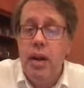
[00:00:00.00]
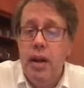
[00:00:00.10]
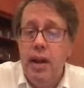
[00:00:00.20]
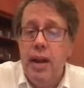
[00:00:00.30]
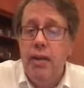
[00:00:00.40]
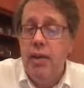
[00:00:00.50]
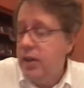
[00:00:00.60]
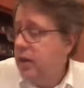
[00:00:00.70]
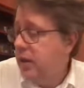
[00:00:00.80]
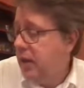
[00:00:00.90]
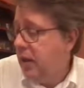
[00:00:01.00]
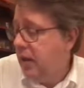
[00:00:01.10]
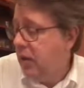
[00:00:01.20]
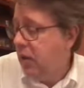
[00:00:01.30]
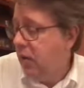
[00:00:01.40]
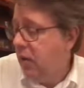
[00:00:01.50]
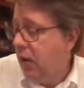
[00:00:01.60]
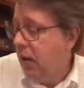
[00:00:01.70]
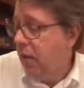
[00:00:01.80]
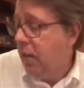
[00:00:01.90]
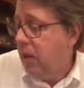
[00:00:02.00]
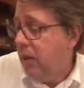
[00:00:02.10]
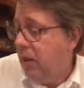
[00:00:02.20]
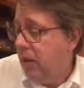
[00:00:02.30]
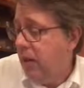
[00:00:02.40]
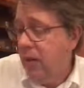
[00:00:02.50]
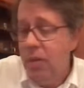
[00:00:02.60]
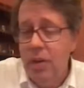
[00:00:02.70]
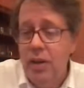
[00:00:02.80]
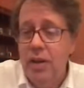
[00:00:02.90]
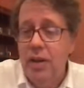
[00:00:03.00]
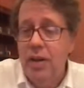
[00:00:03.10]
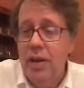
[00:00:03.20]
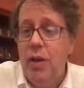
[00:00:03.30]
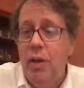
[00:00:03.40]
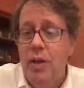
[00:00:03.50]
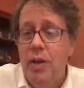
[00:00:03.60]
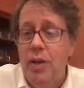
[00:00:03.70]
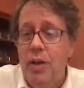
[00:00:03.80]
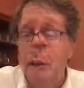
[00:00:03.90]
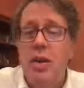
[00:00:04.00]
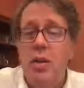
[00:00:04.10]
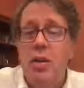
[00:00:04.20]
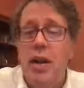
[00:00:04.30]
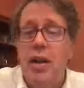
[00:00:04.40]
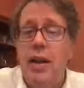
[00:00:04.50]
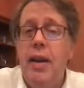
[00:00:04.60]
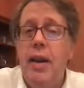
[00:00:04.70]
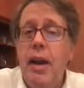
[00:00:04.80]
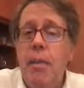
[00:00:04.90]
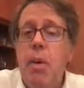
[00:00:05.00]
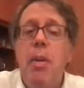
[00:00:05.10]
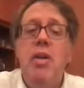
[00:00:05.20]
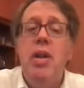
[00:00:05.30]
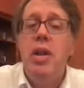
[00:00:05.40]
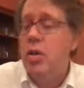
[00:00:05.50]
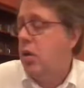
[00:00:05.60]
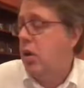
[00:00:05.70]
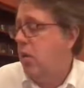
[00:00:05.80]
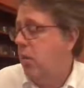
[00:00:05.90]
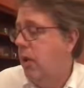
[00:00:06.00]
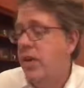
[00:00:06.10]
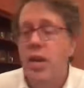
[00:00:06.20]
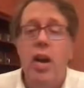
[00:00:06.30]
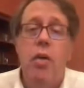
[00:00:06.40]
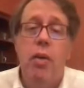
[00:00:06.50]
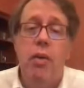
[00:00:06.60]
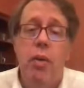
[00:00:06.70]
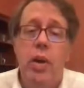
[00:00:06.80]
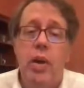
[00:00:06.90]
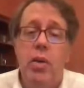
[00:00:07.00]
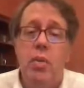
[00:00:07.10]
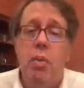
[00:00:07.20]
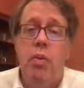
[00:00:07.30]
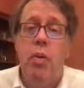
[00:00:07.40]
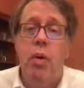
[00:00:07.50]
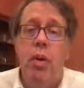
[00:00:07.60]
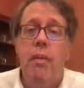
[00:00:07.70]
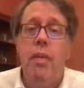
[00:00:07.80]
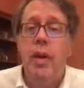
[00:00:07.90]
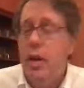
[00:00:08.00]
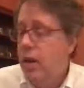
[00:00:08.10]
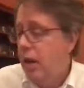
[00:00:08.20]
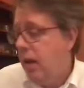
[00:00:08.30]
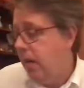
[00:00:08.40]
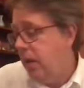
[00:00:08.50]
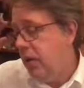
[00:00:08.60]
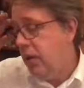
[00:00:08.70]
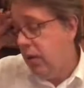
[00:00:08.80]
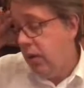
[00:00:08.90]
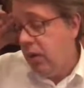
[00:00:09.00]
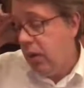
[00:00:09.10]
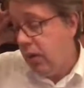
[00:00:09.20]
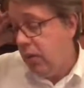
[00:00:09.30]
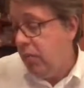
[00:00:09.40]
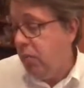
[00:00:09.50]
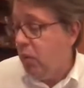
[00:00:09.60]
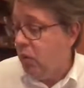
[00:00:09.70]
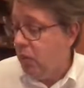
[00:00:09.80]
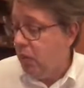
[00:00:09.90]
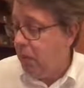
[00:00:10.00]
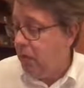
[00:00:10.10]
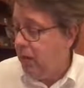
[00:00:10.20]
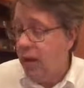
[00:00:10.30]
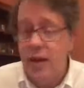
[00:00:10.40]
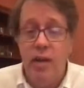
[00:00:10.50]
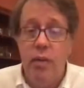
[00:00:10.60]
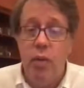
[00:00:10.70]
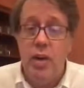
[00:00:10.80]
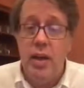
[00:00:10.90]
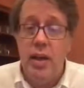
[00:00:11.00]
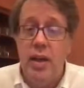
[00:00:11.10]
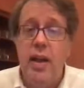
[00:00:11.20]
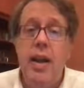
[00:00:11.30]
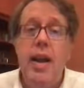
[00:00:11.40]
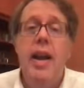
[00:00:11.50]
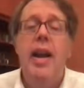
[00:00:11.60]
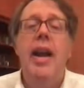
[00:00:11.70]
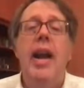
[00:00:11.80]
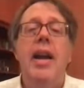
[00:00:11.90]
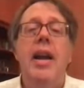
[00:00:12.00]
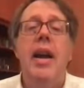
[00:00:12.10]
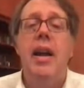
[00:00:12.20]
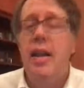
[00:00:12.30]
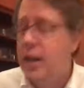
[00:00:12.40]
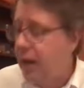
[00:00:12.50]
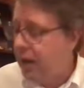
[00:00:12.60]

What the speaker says: analysis. And so it was a serious undertaking, but much easier than it was 140 years before. And so this book was published in 1914, and I think I